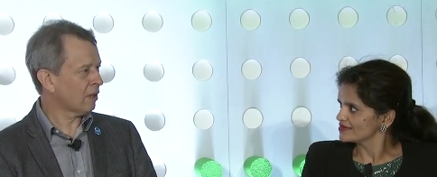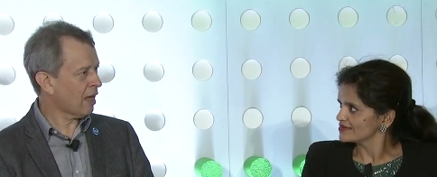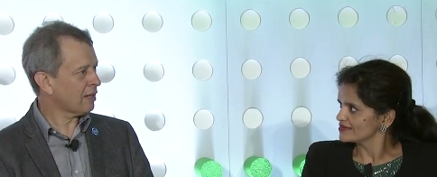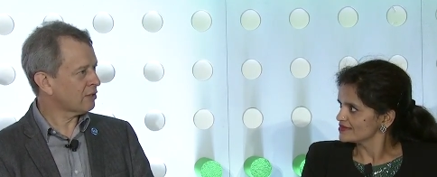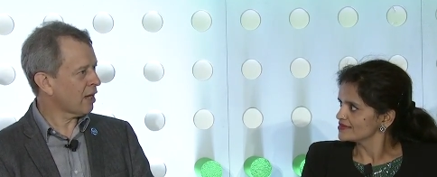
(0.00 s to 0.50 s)
Speaker 1: a
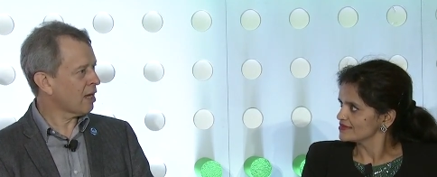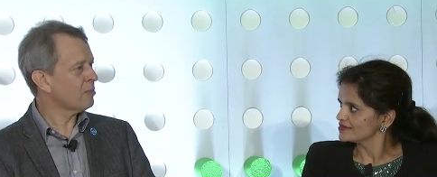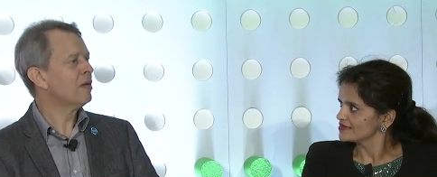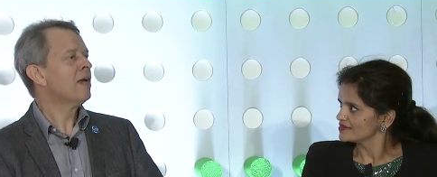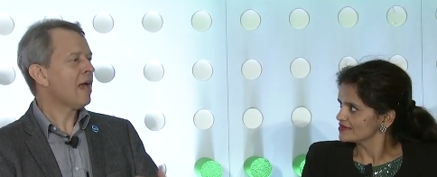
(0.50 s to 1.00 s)
lot of
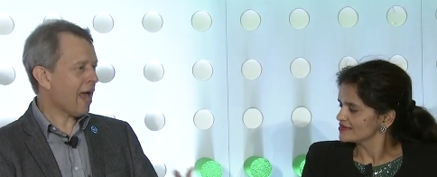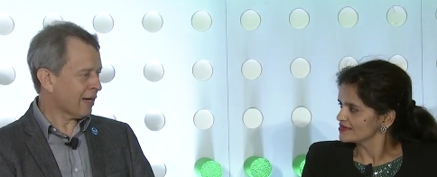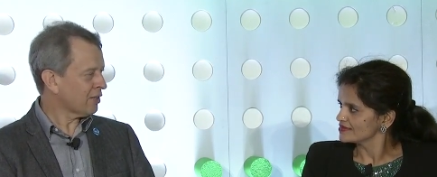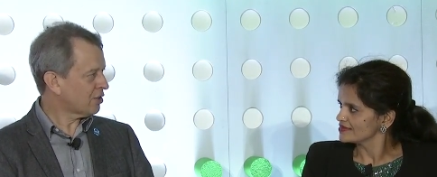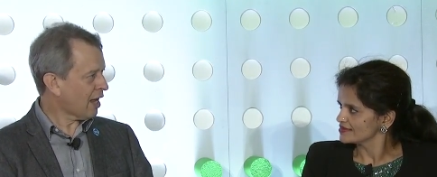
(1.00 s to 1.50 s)
time
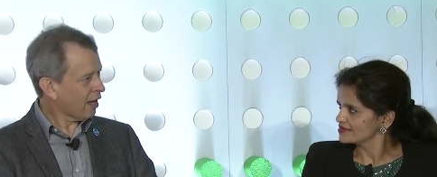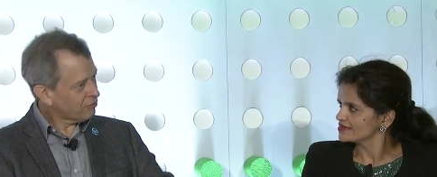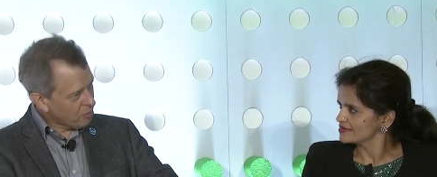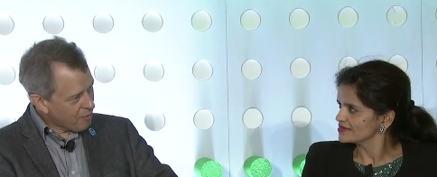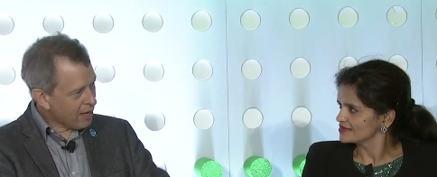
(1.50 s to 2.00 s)
adding
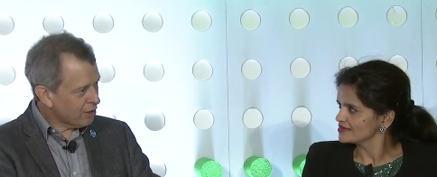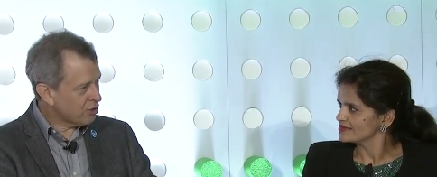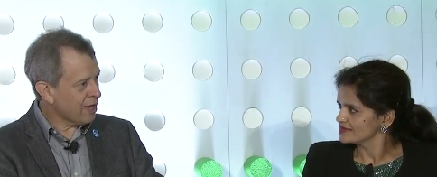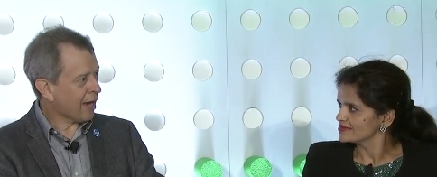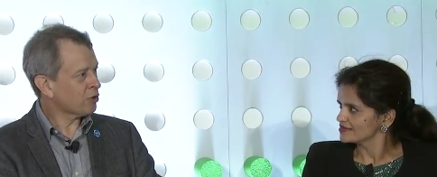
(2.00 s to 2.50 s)
staff to
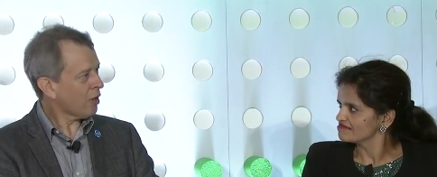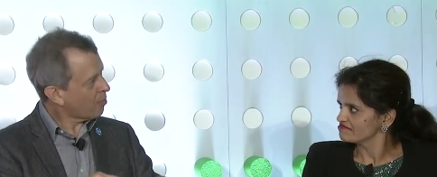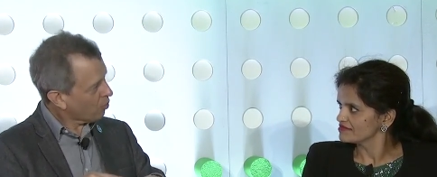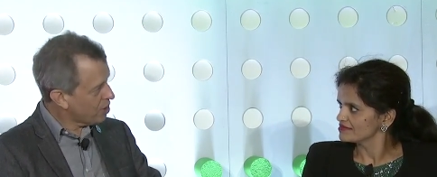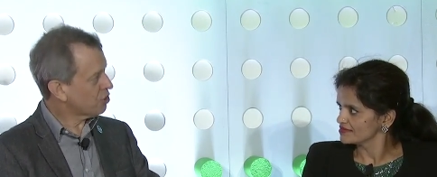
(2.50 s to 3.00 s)
manage the actual
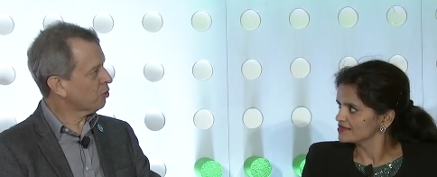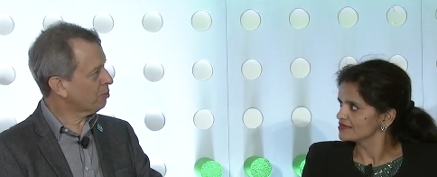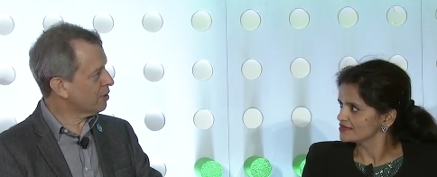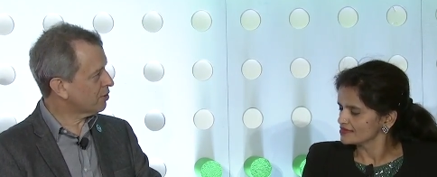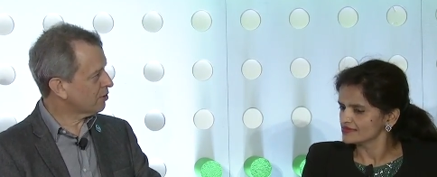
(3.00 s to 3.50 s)

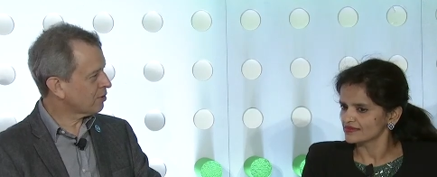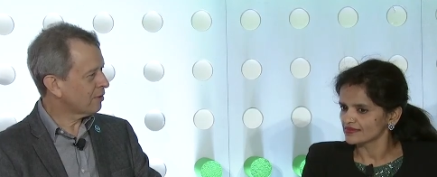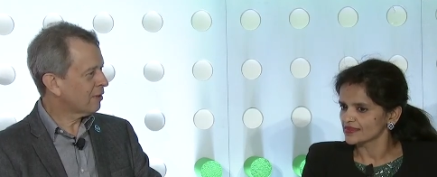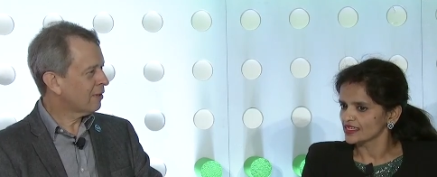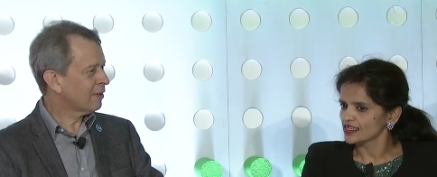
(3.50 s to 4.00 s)
operational pieces.
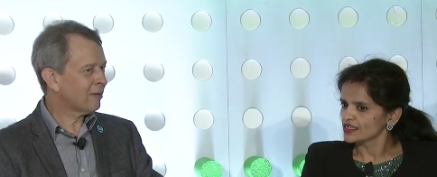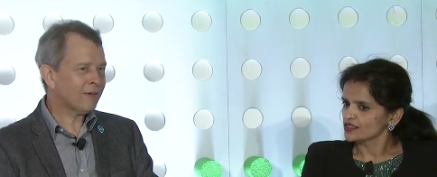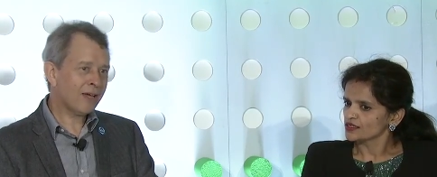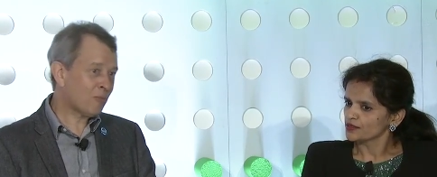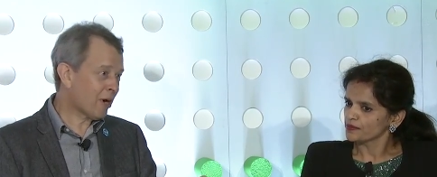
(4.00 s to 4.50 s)
Mm-hmm.
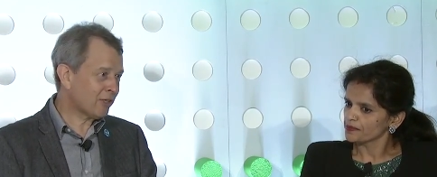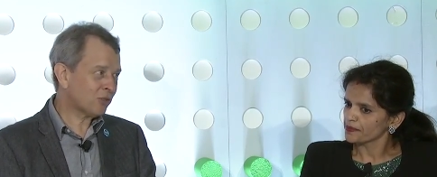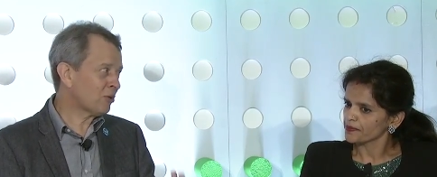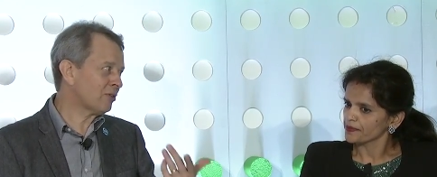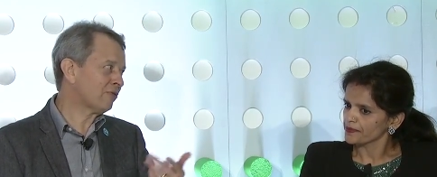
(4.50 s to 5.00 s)
You know,
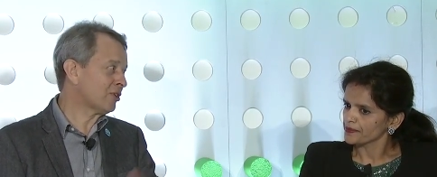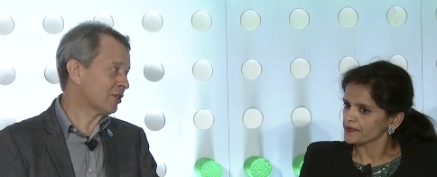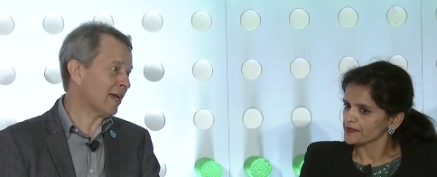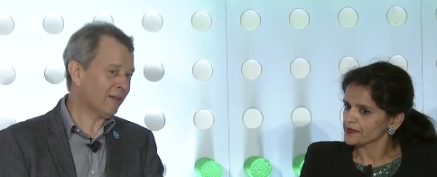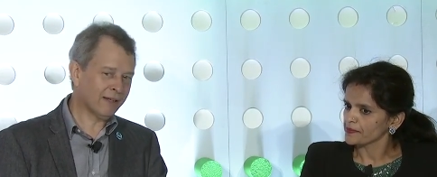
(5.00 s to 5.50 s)
enterprises want the
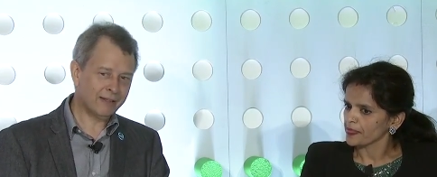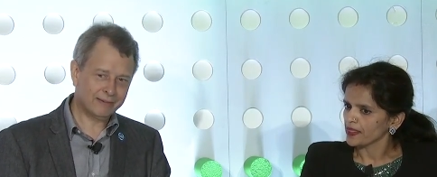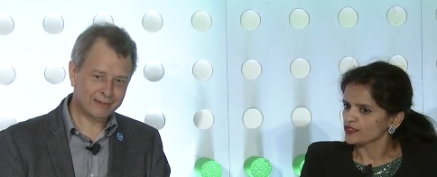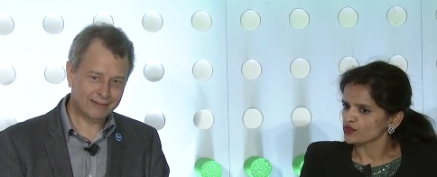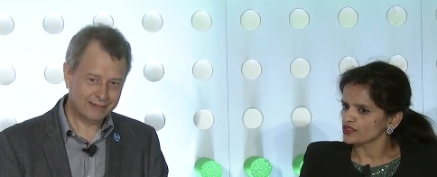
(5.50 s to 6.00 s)
functionality.
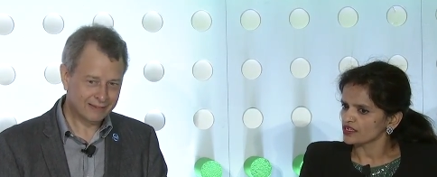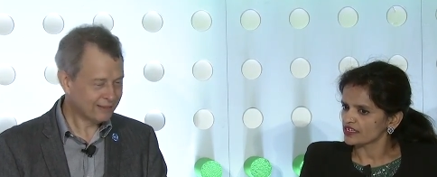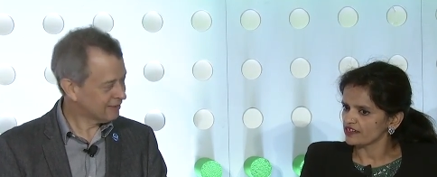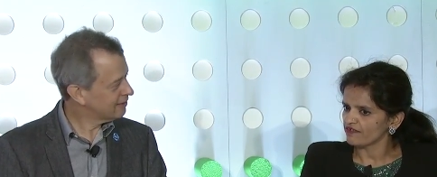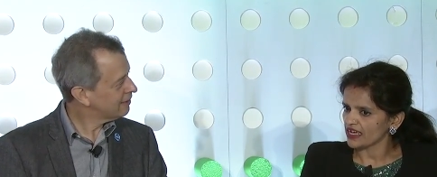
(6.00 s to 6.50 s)
Speaker 2: So in
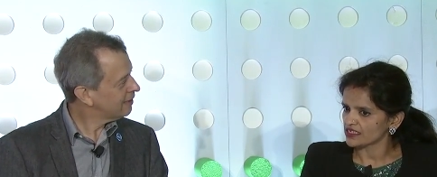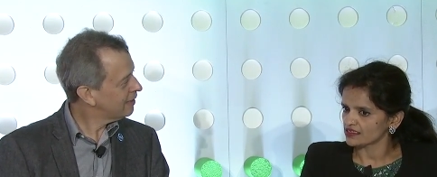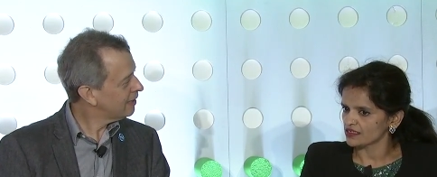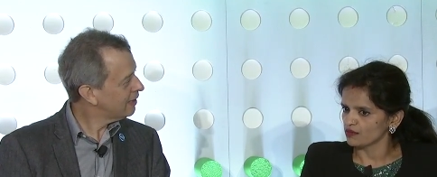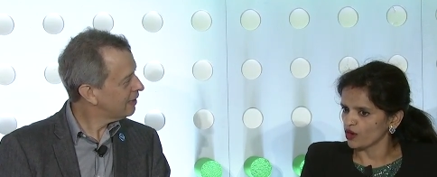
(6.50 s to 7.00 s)
the
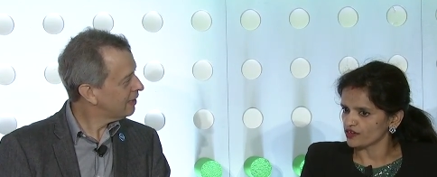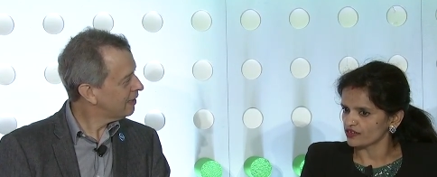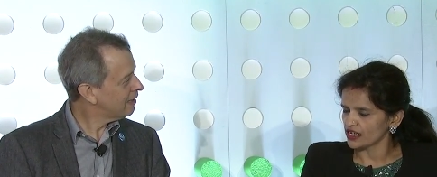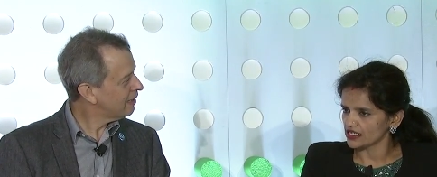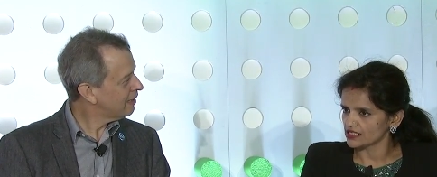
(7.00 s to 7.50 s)
refactor and
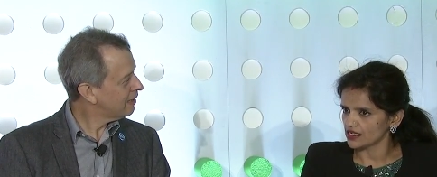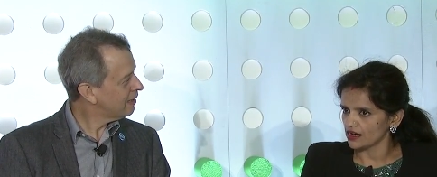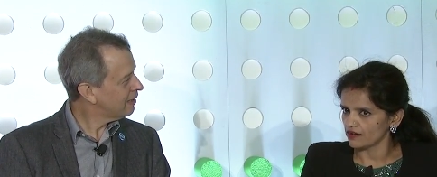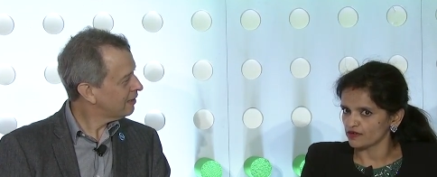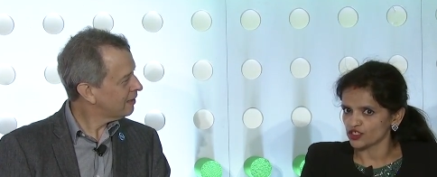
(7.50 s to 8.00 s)
modernize,
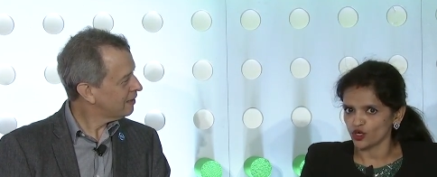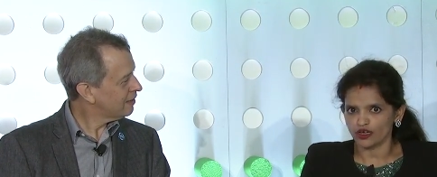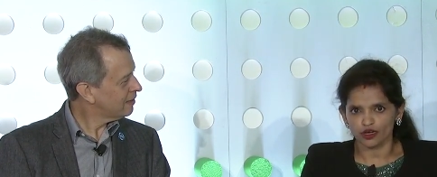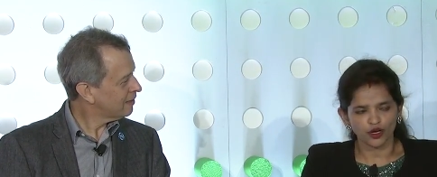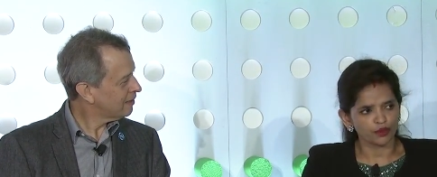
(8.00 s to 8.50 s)
uh, we
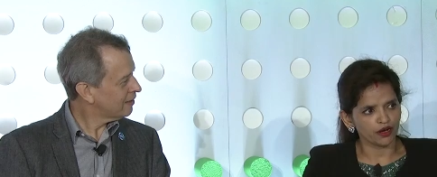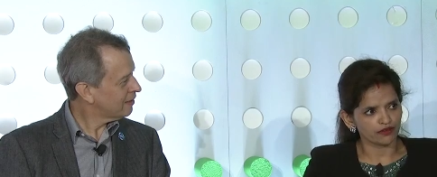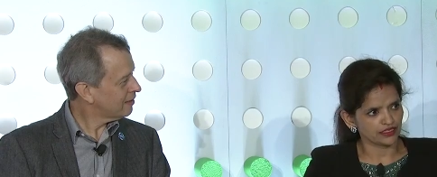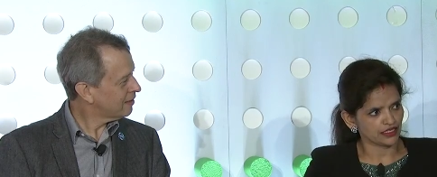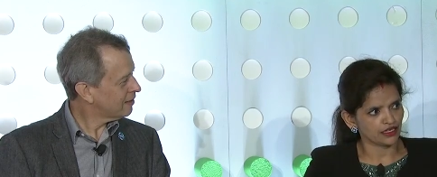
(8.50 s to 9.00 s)
talk a lot
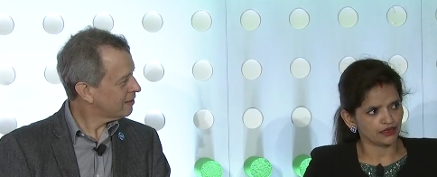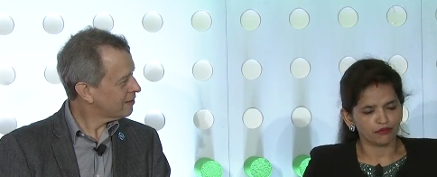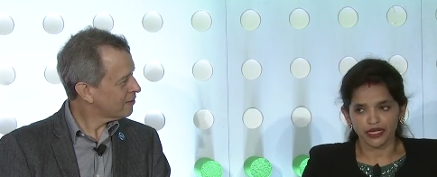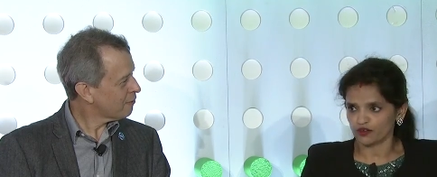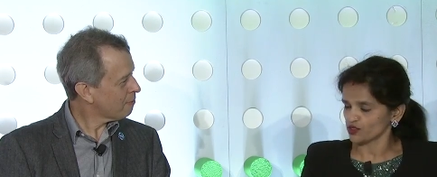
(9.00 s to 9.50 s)
about uh,
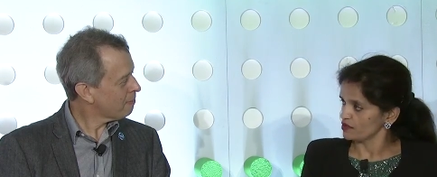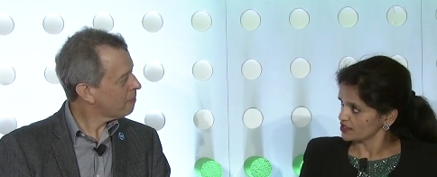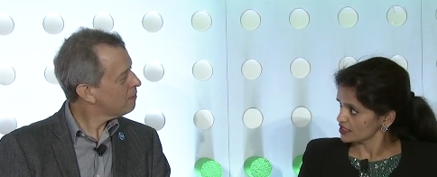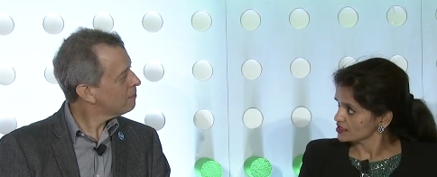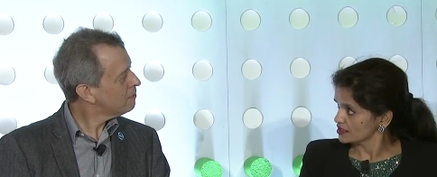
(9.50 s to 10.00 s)

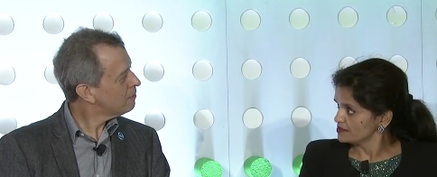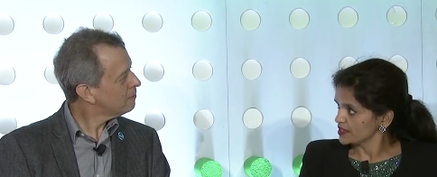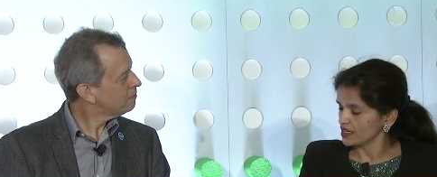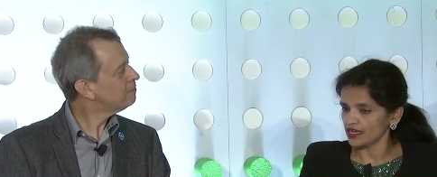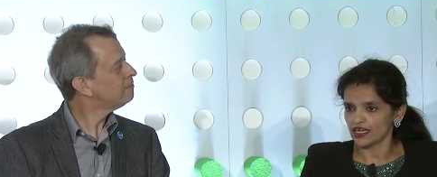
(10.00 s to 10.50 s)
microservices,
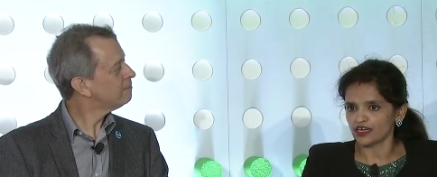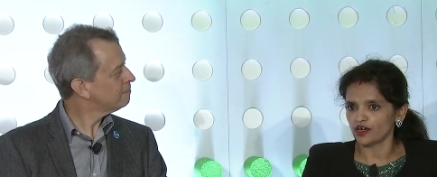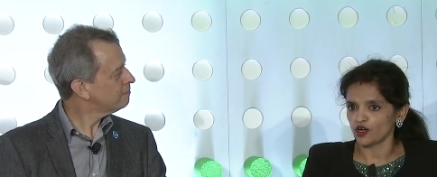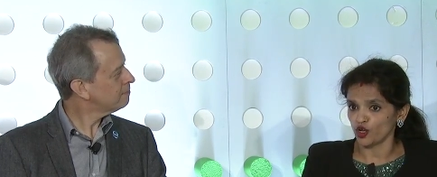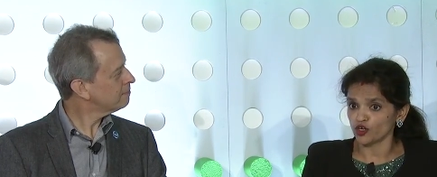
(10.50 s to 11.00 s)

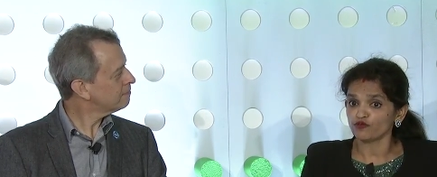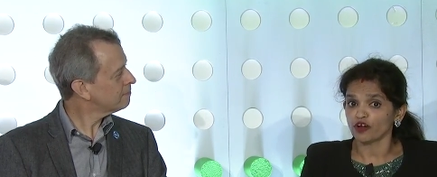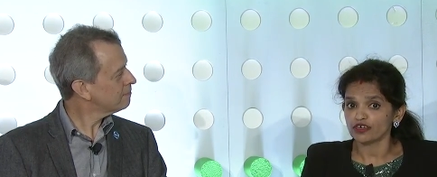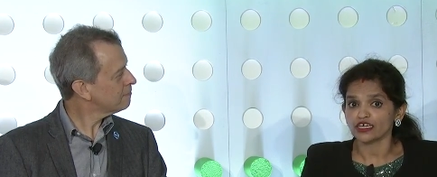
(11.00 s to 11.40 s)
and a lot of our